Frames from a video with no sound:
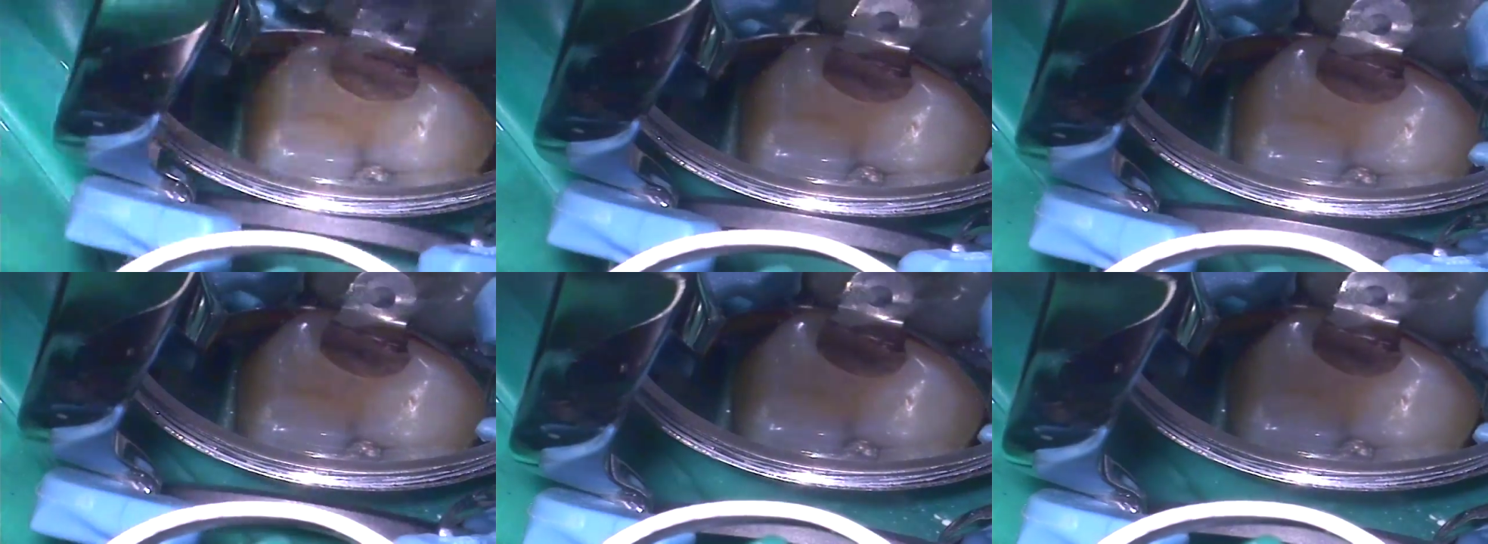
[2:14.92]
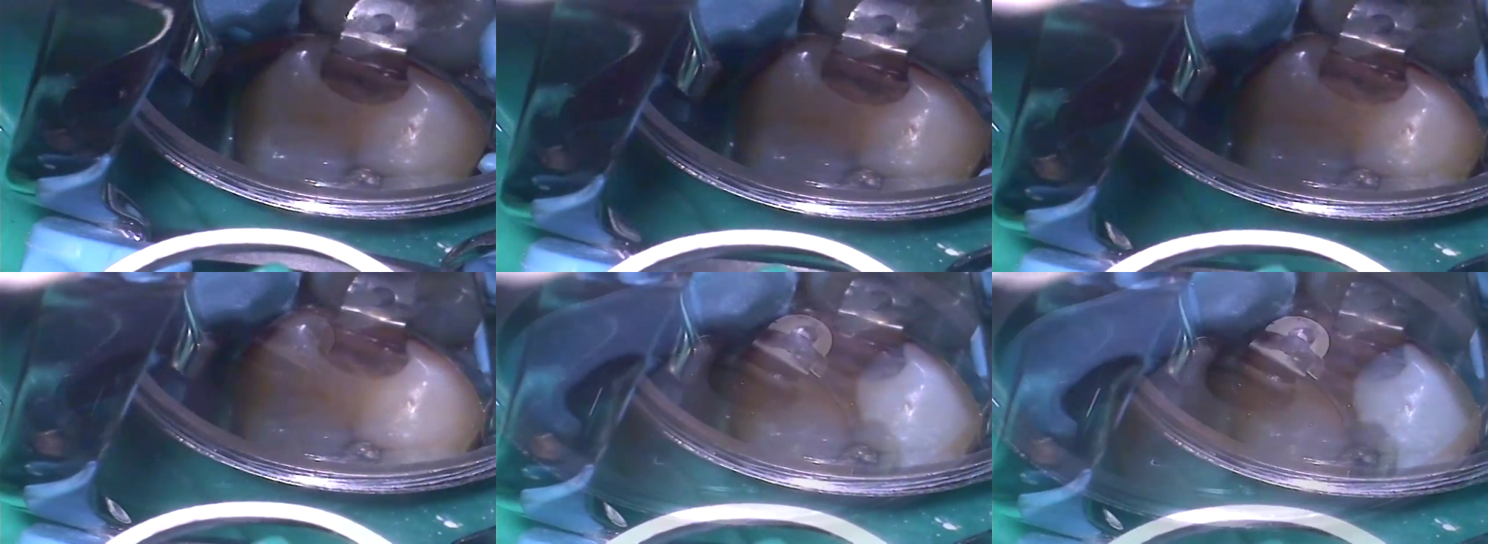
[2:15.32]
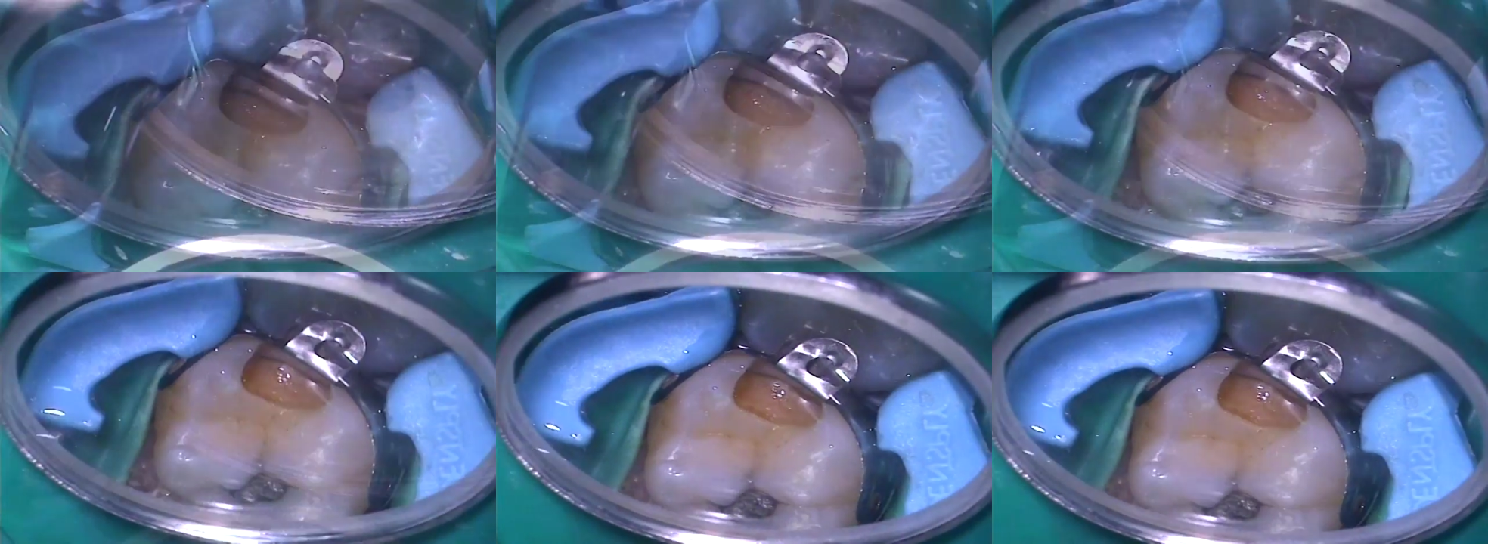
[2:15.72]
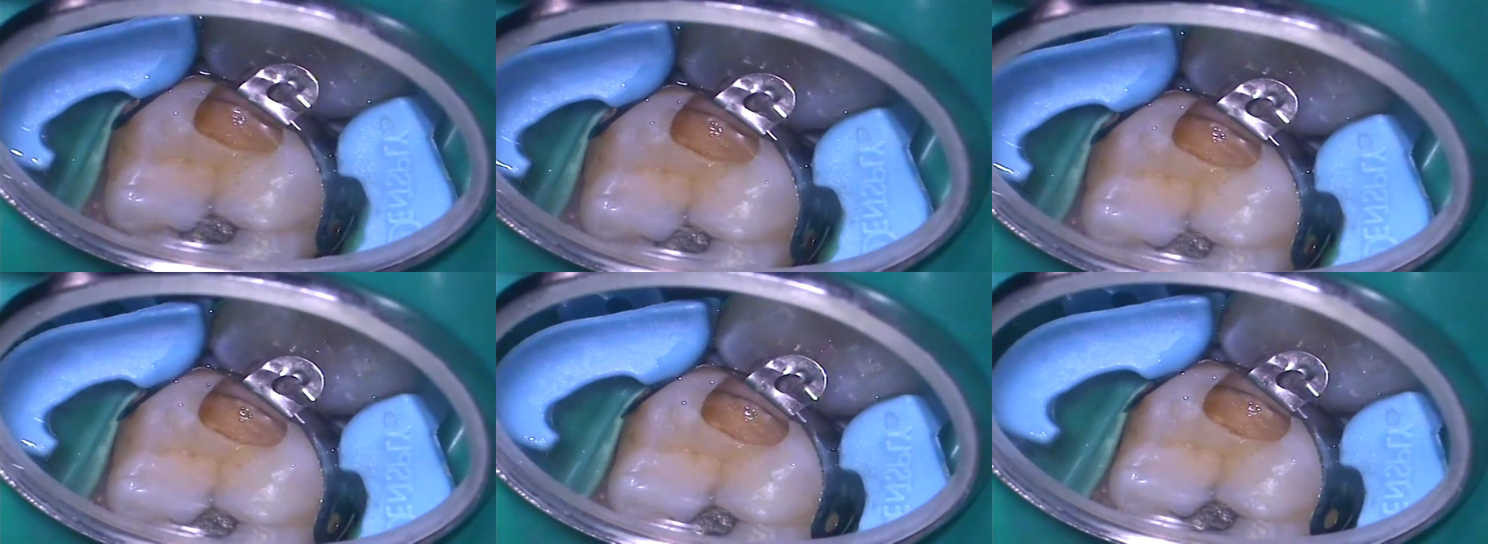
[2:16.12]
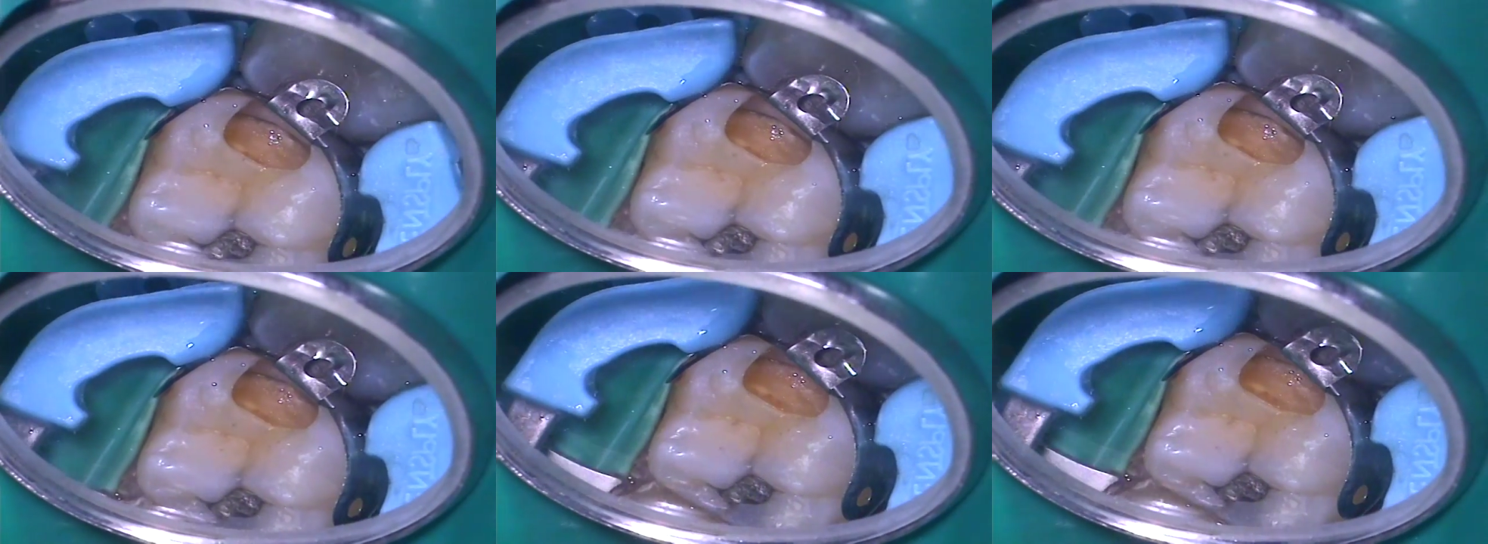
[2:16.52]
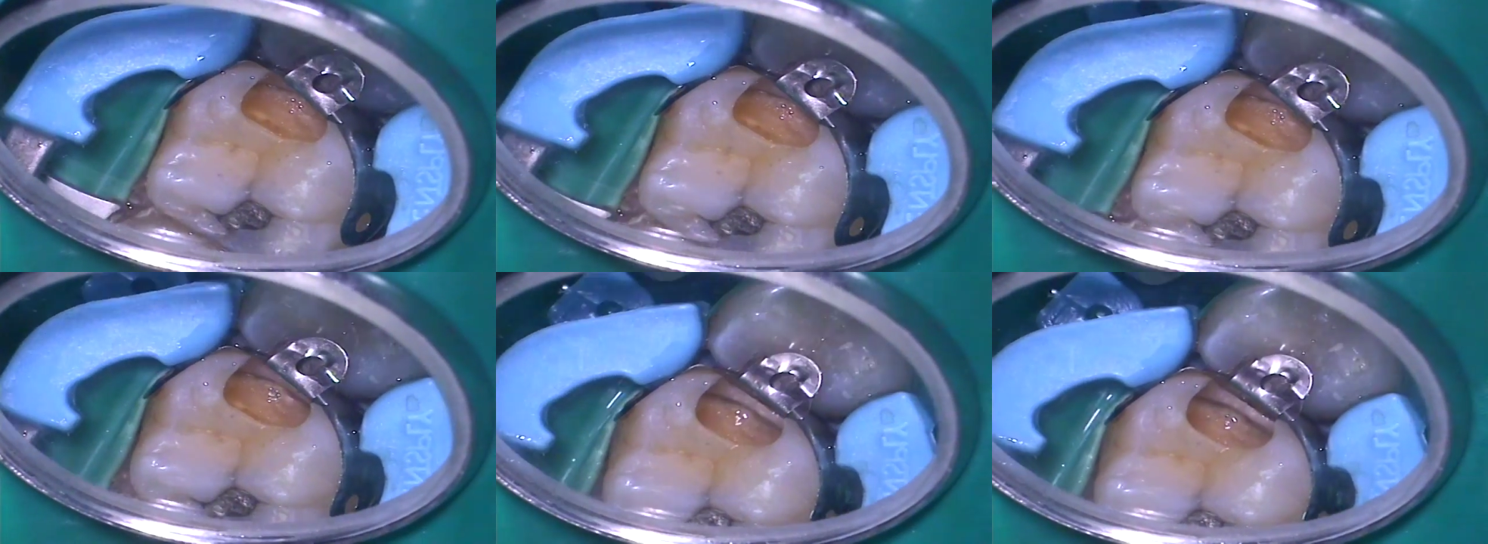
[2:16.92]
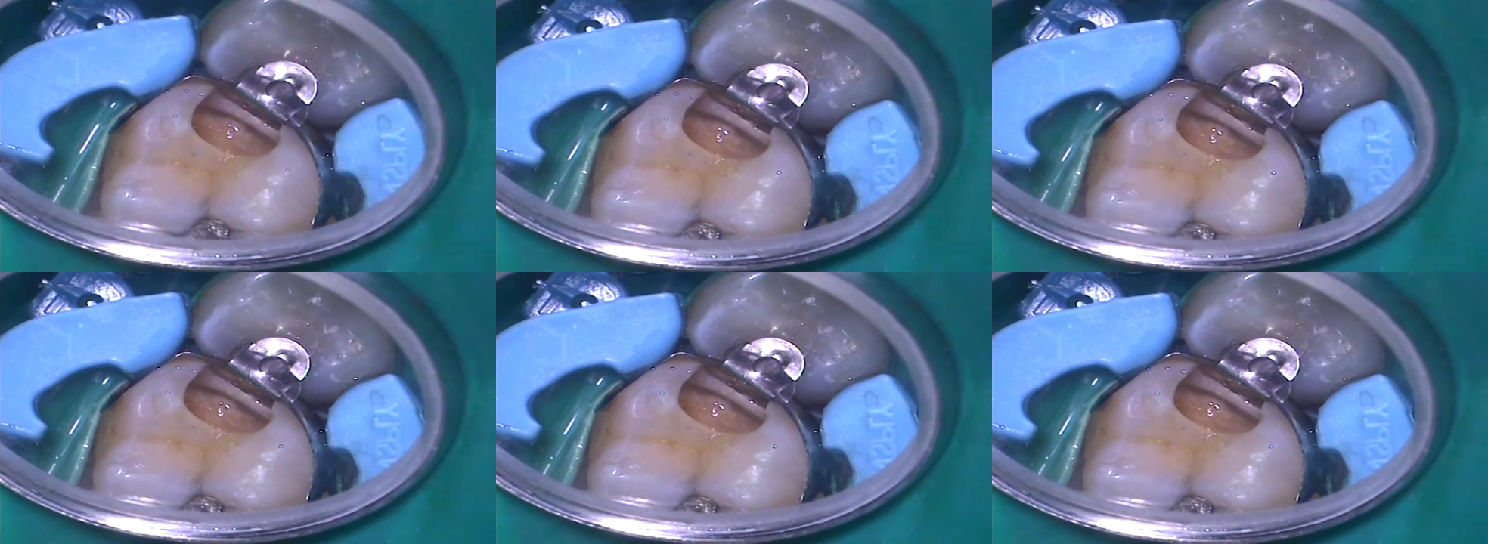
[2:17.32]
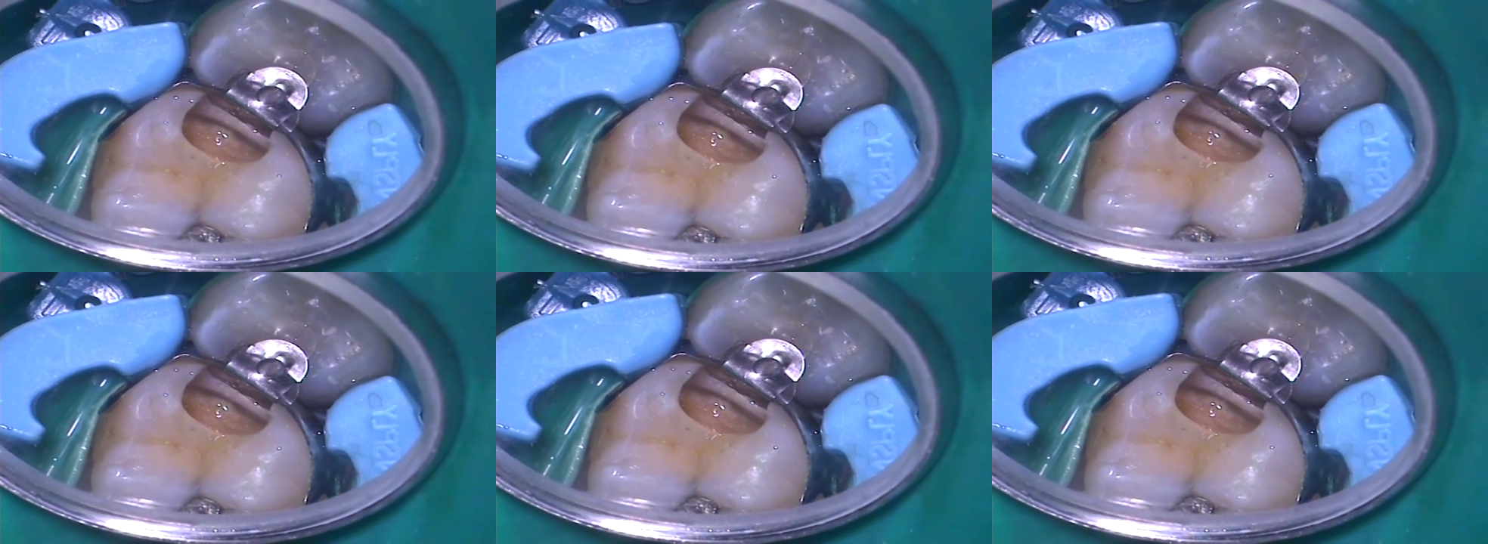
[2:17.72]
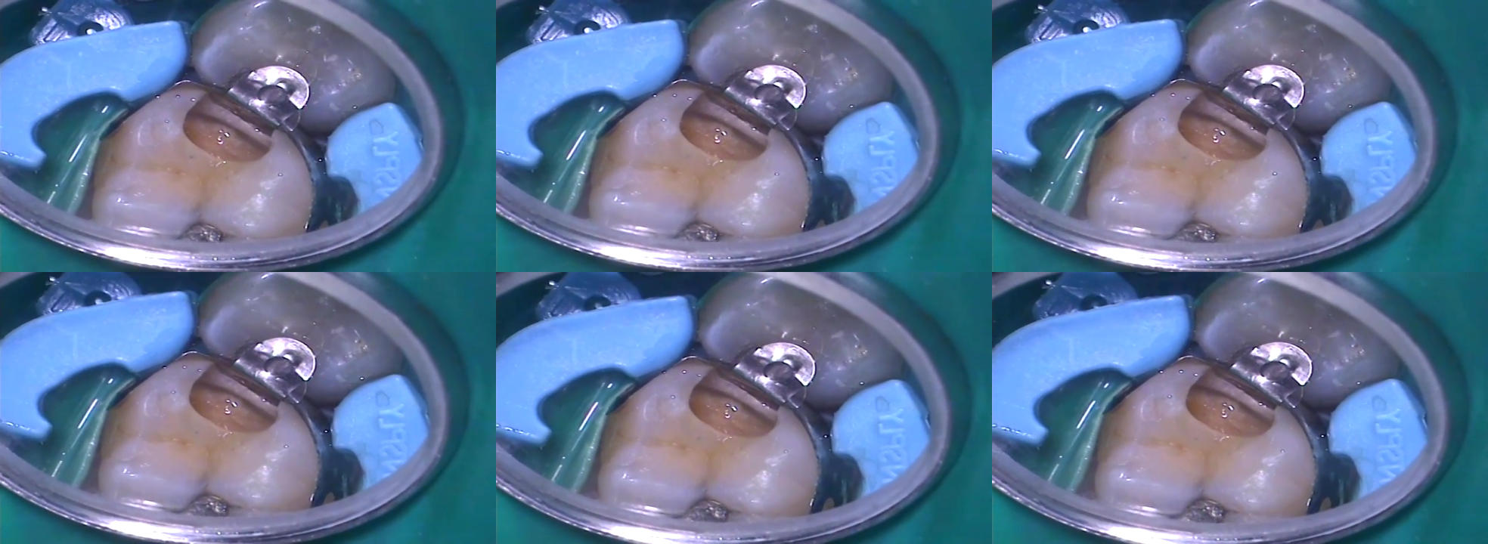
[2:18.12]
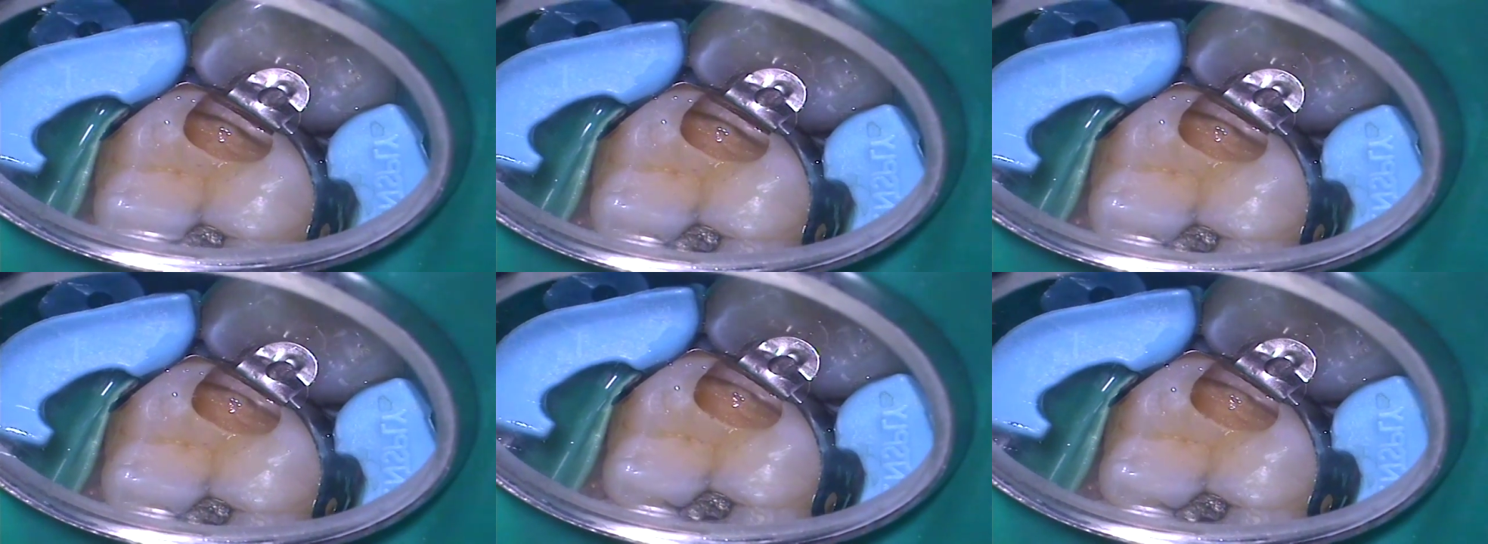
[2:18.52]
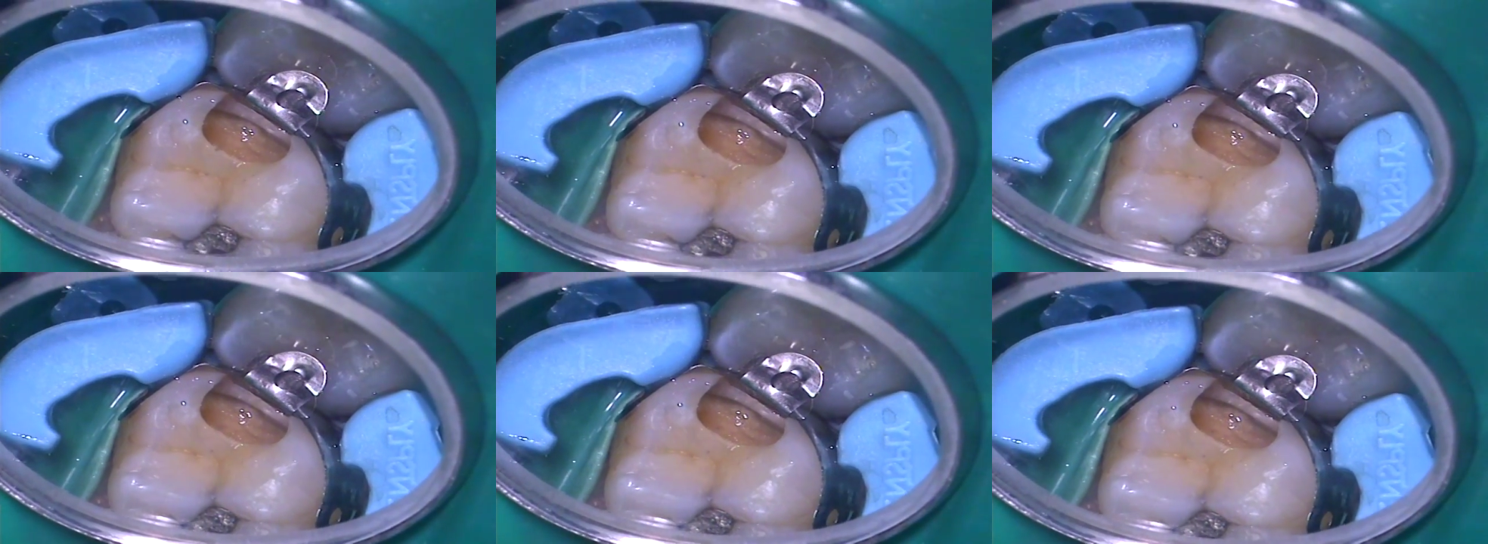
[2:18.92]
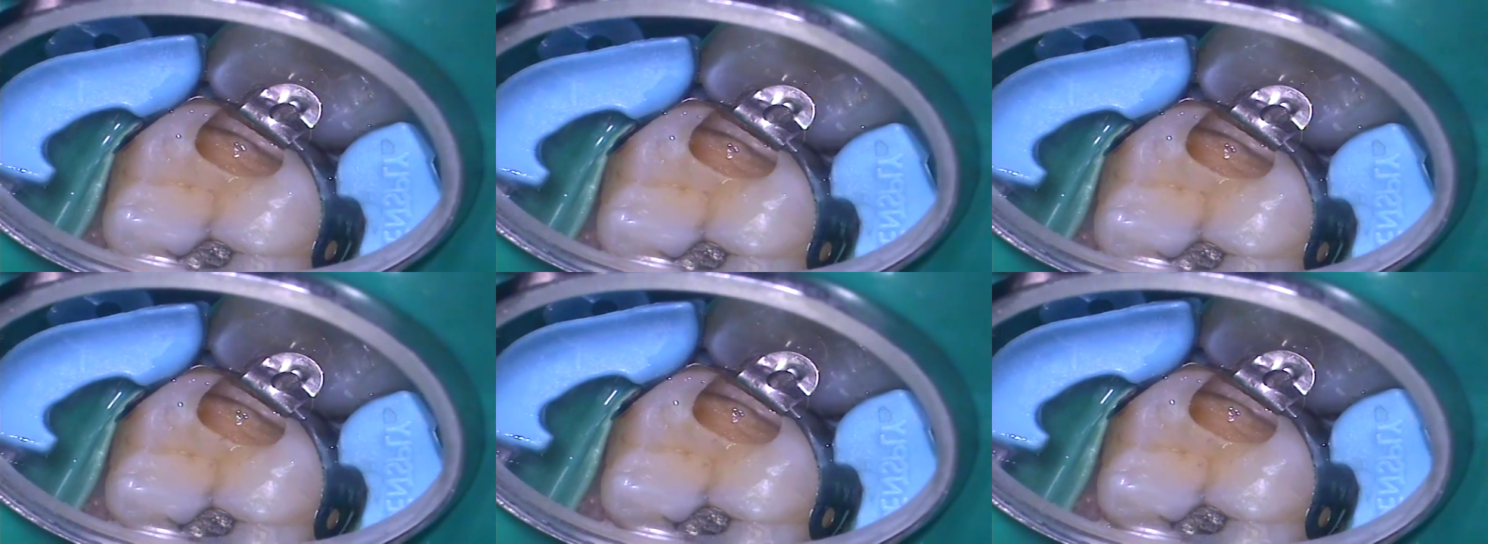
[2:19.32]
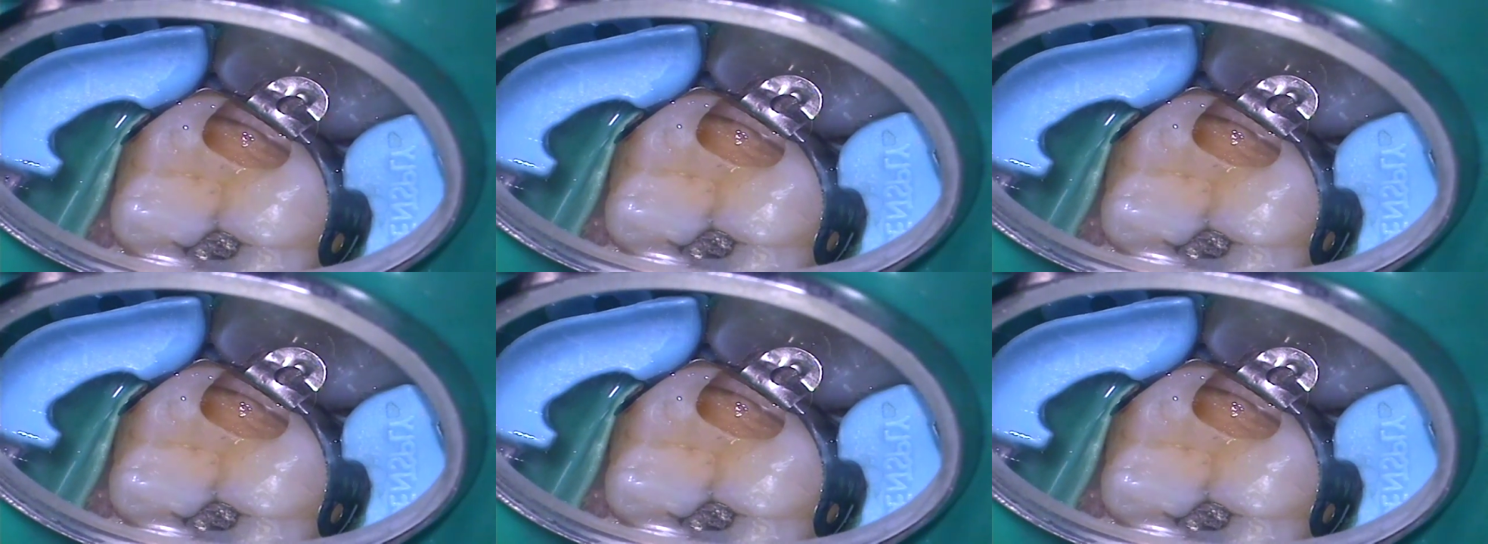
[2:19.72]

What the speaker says: (no speaker visible)